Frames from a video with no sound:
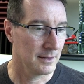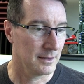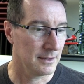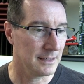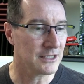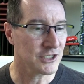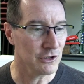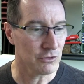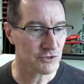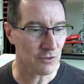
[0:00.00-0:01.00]
Yes,
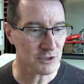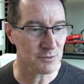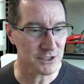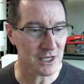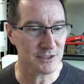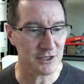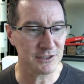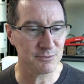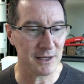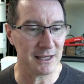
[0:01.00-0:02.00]
Lewis Rossman seems to
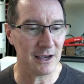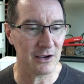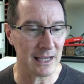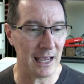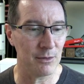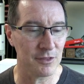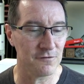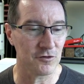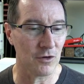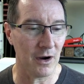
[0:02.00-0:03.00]
be okay with a
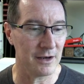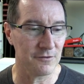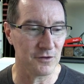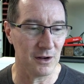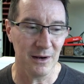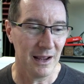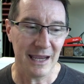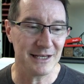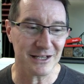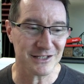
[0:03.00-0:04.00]
variety of...
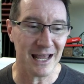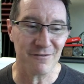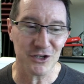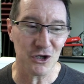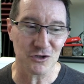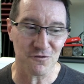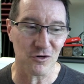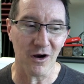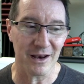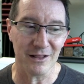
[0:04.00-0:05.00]
He doesn't have a huge
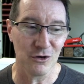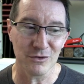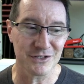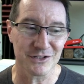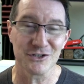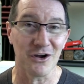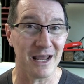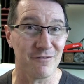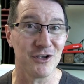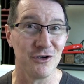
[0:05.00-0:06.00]
variety. Lewis does not
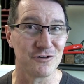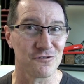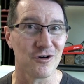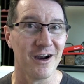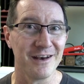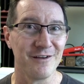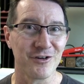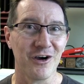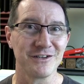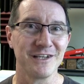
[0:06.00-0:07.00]
have a huge variety of
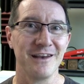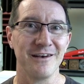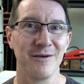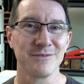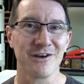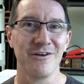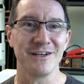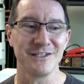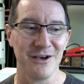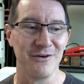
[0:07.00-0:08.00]
content. I'm sorry to
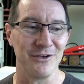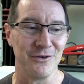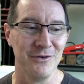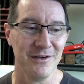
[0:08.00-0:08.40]
tell you.